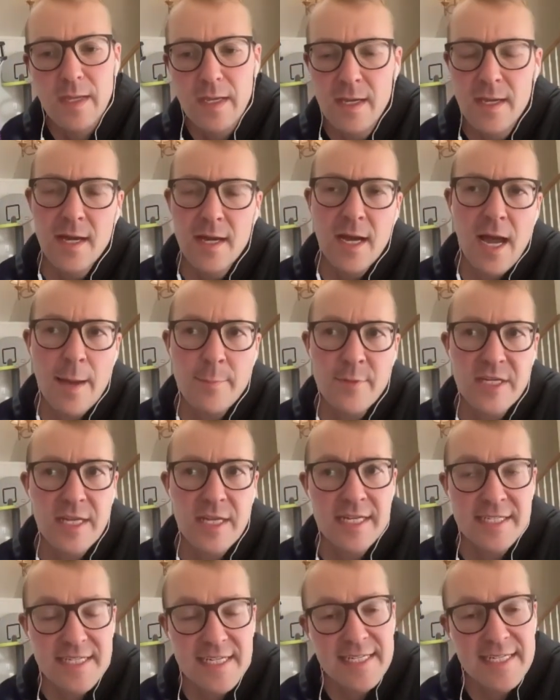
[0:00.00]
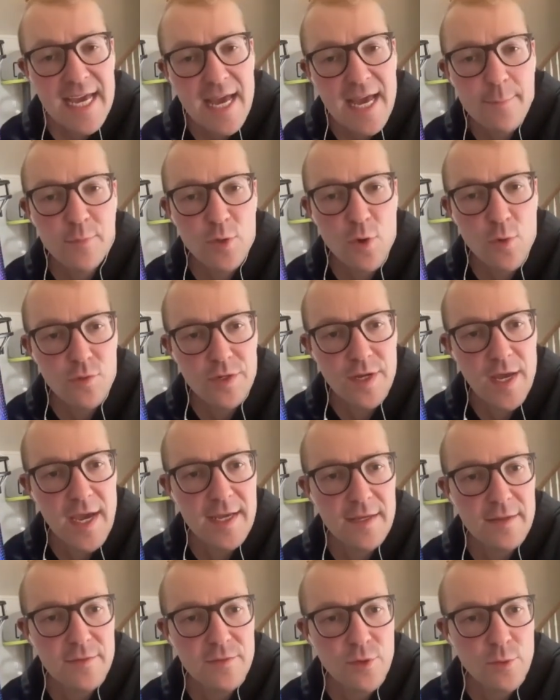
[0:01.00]
I mean, it didn't happen
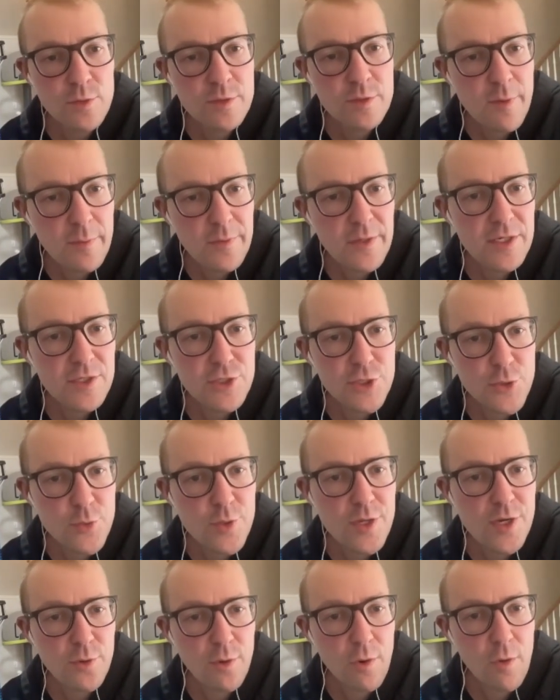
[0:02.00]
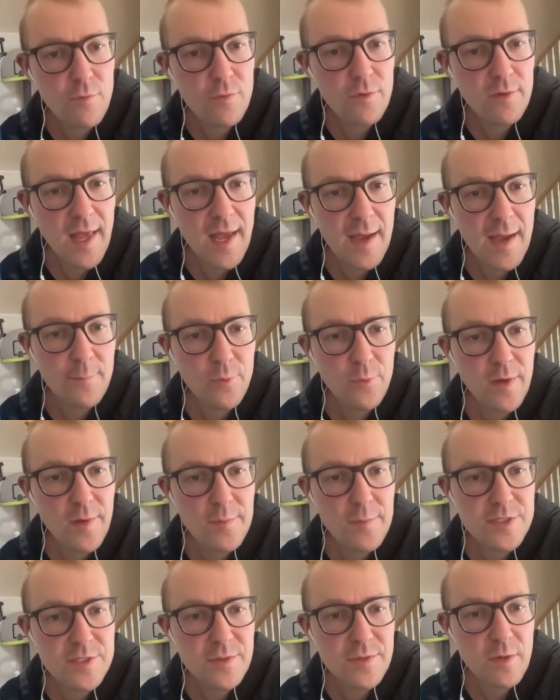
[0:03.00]
overnight. There was probably a 2 year overlap where I
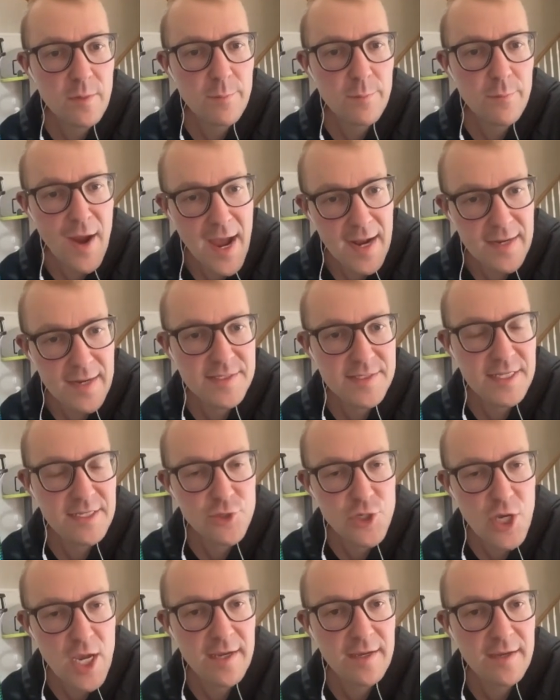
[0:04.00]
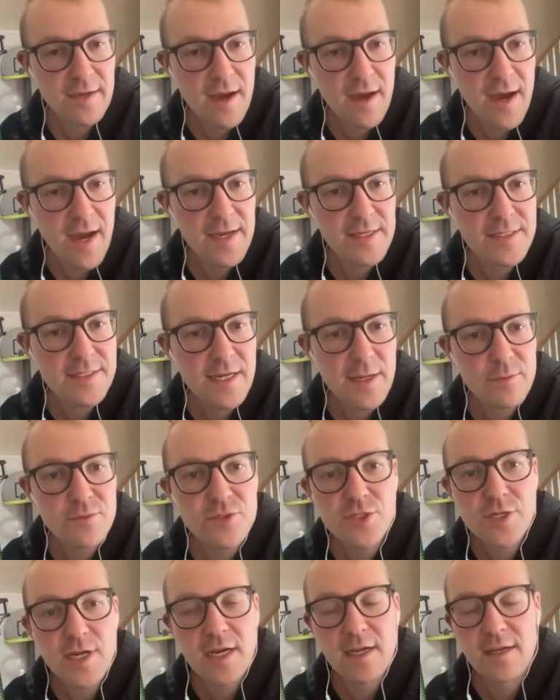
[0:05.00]
was still practicing checking eyes, and I was
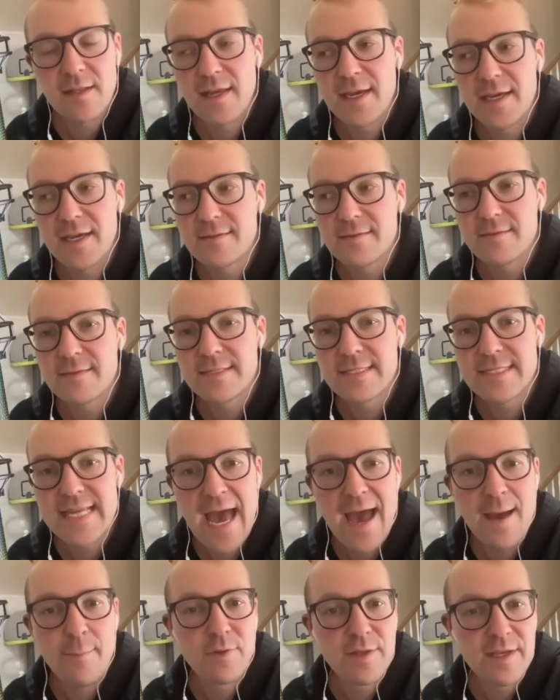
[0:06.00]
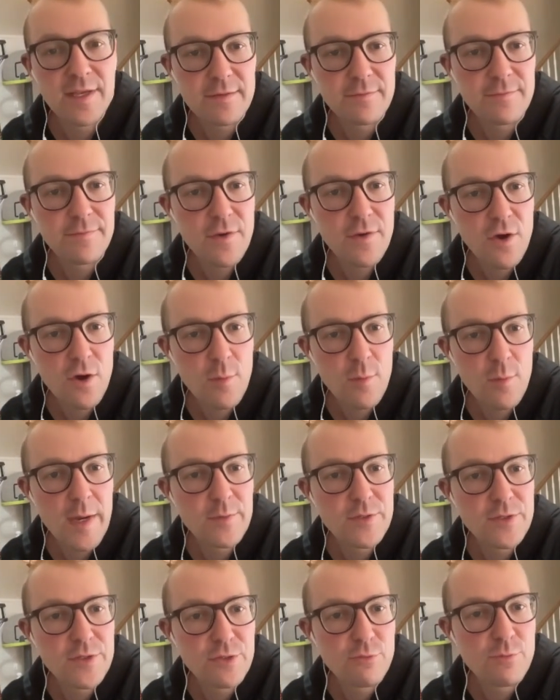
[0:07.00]
just kind of like dabbling in film. I
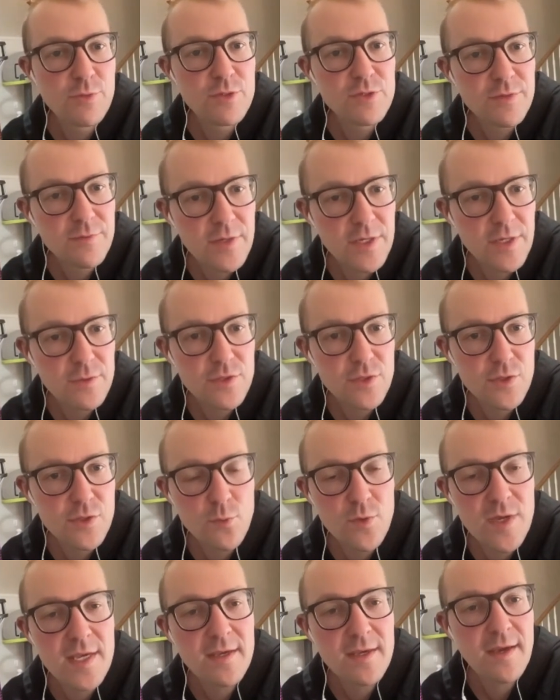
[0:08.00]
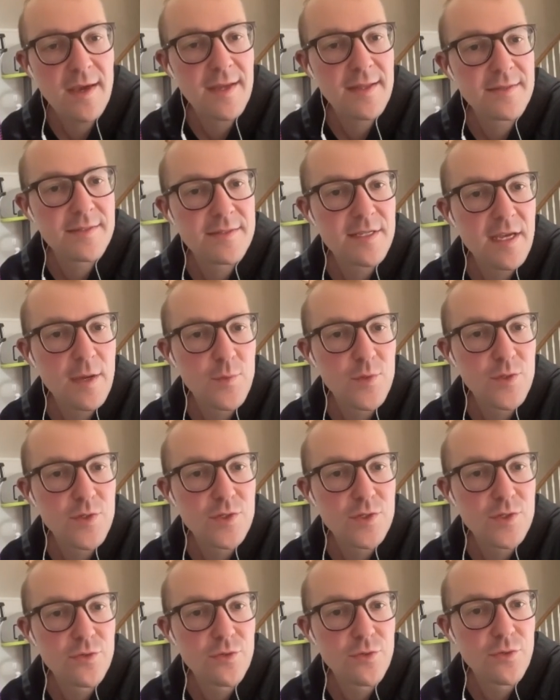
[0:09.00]
would do music videos on the weekends. I would
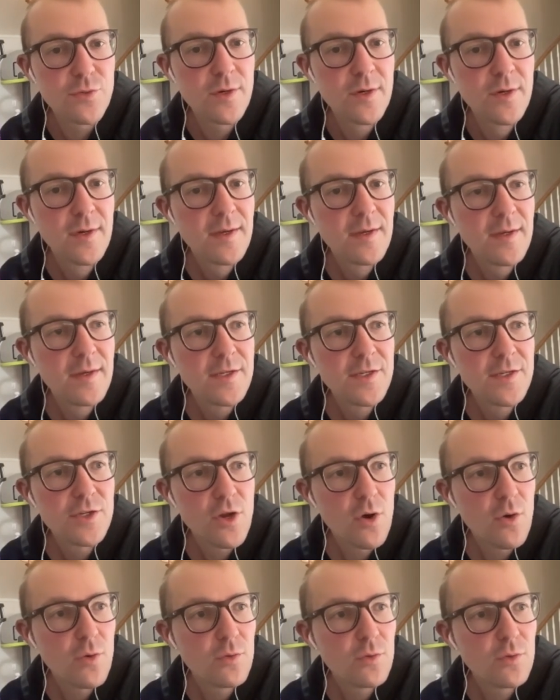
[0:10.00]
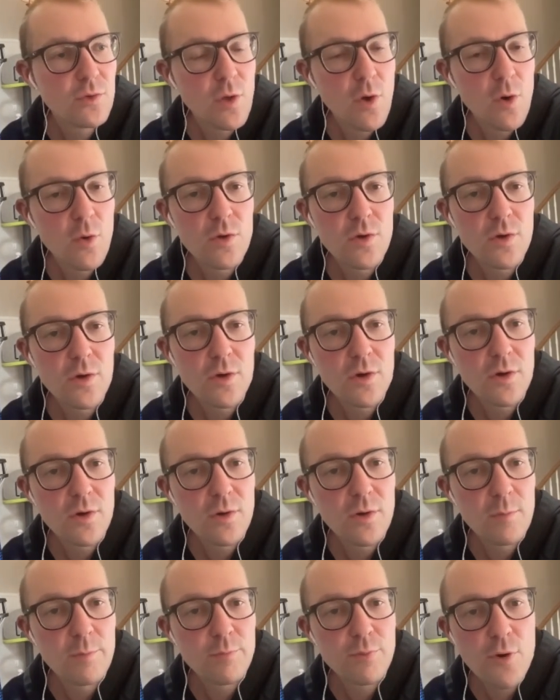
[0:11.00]
do, local
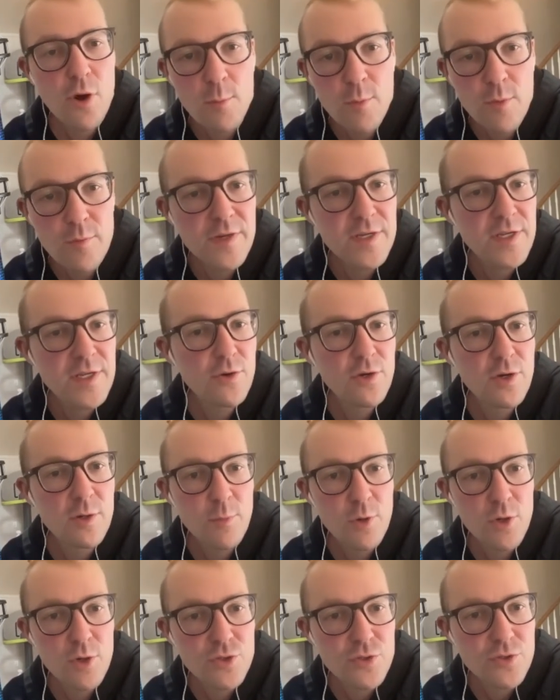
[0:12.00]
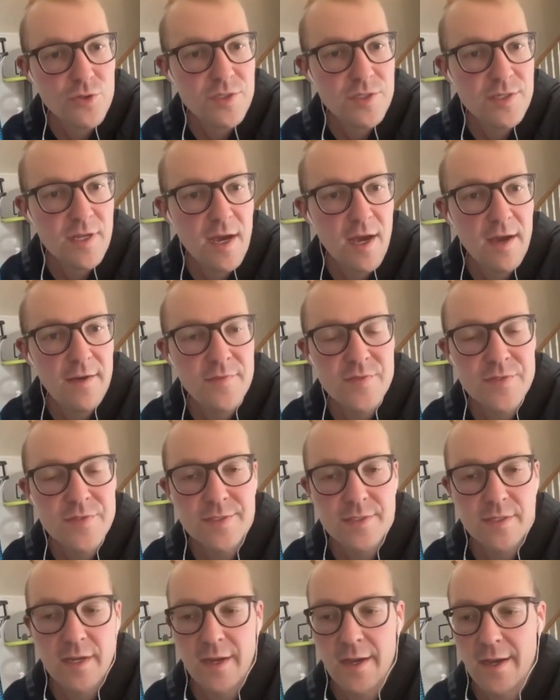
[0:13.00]
promo video commercial stuffs.
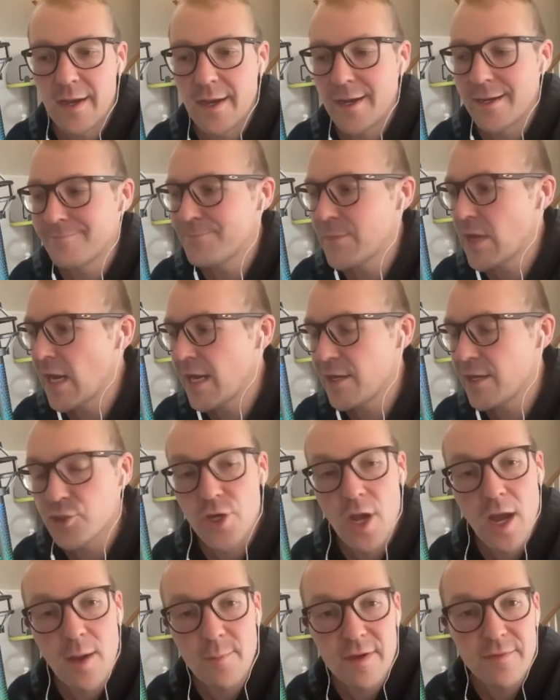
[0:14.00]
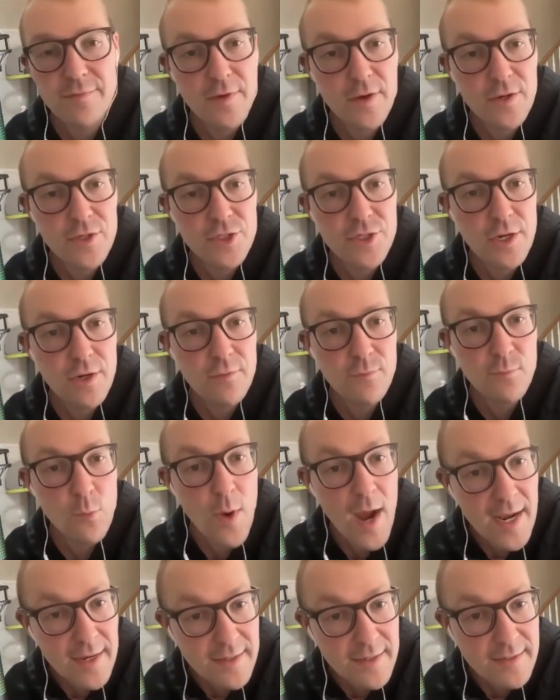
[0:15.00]
I had shot my fair share of
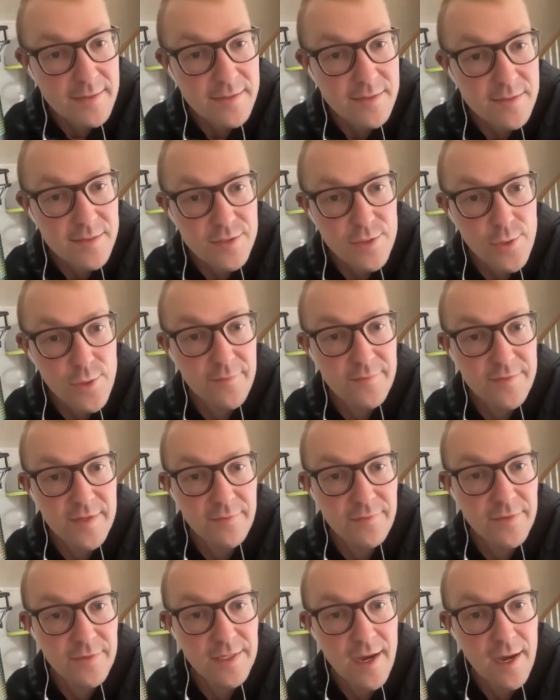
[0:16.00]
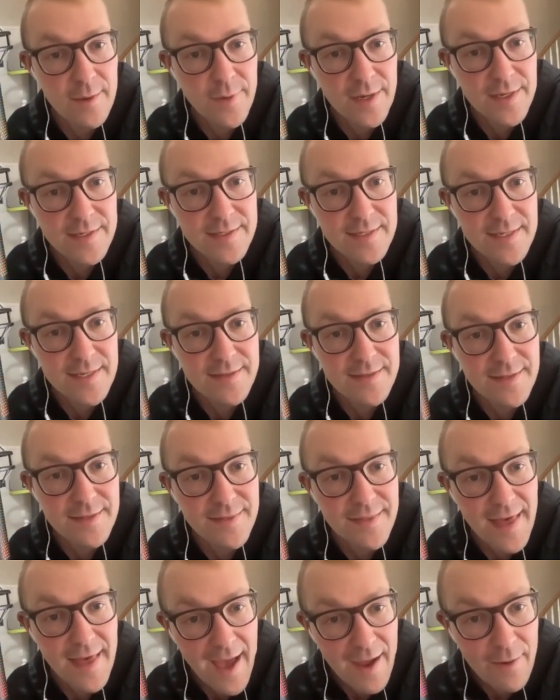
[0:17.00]
weddings, so I've definitely cut my teeth in
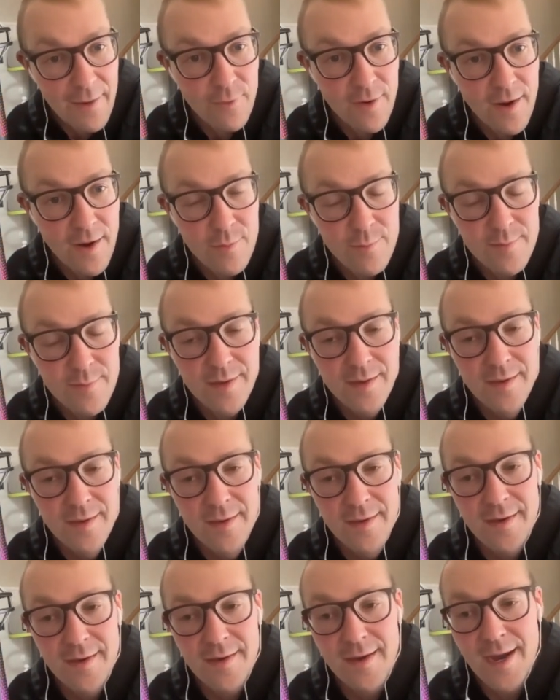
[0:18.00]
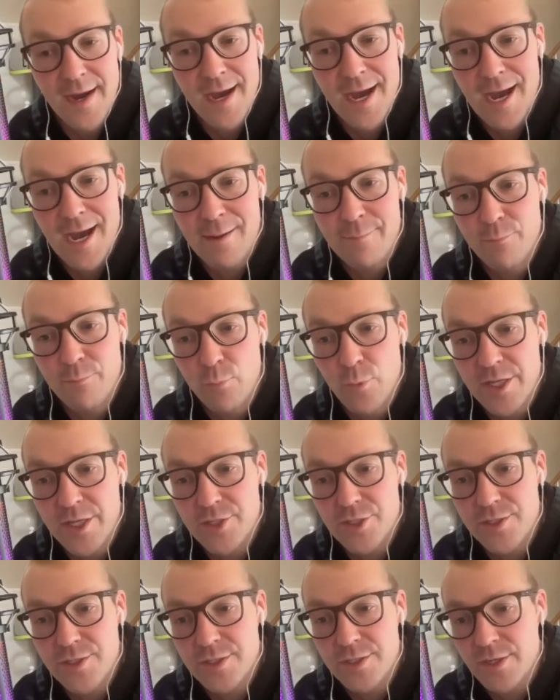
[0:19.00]
that realm.
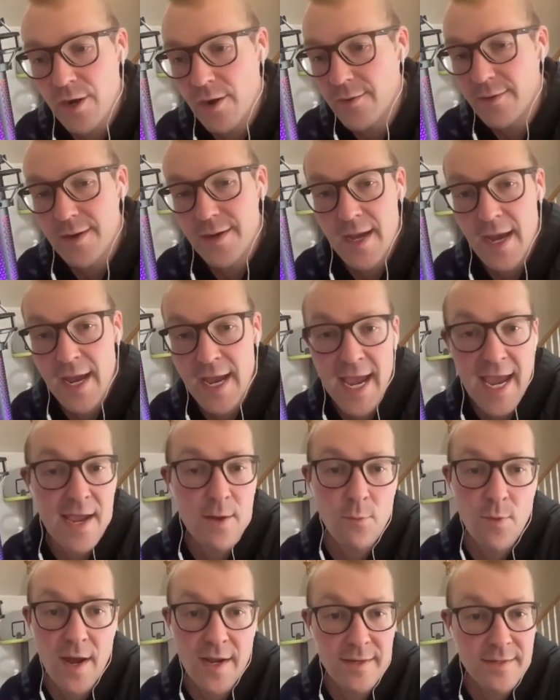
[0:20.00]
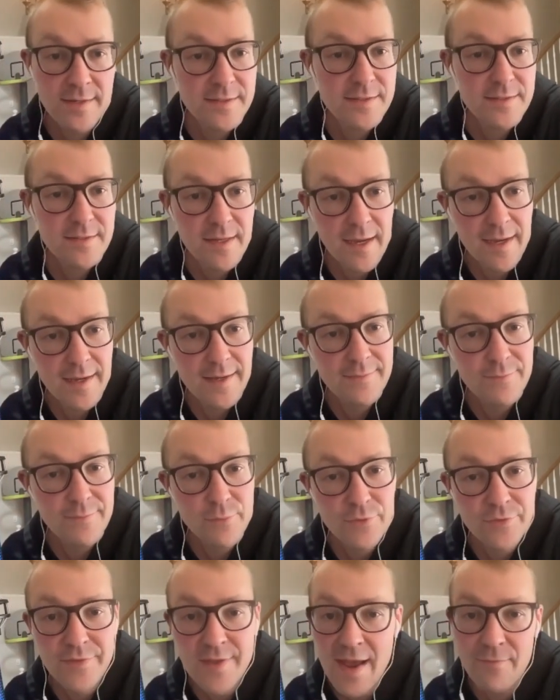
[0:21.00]
Which, I hate weddings. I will
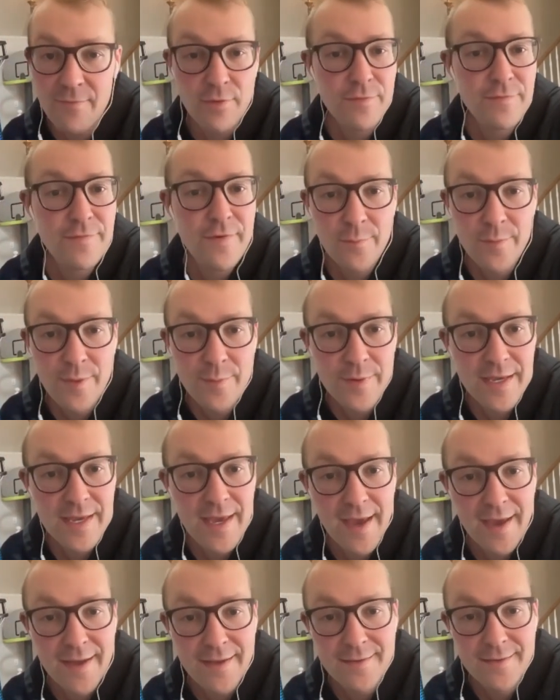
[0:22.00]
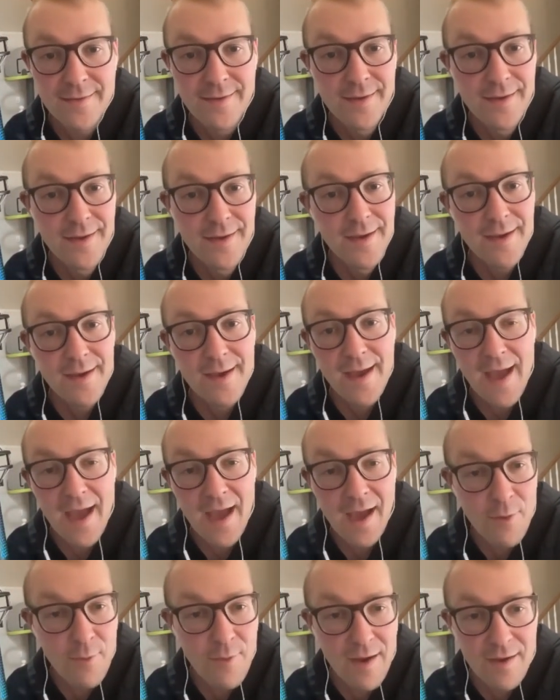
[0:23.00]
never film them again.
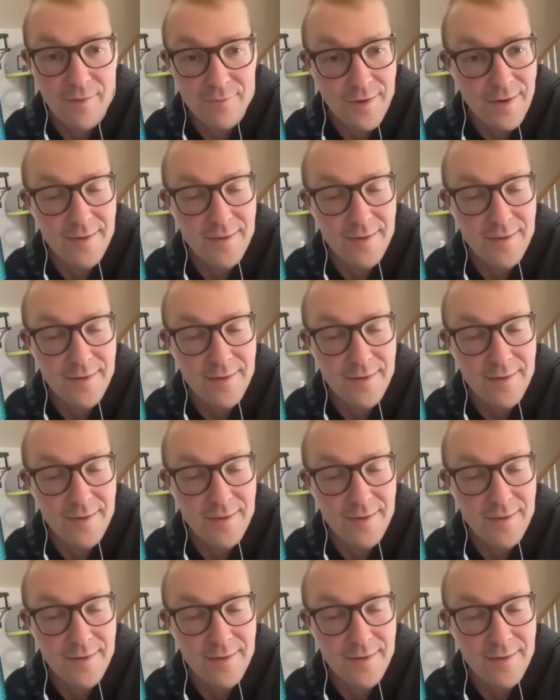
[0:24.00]
However,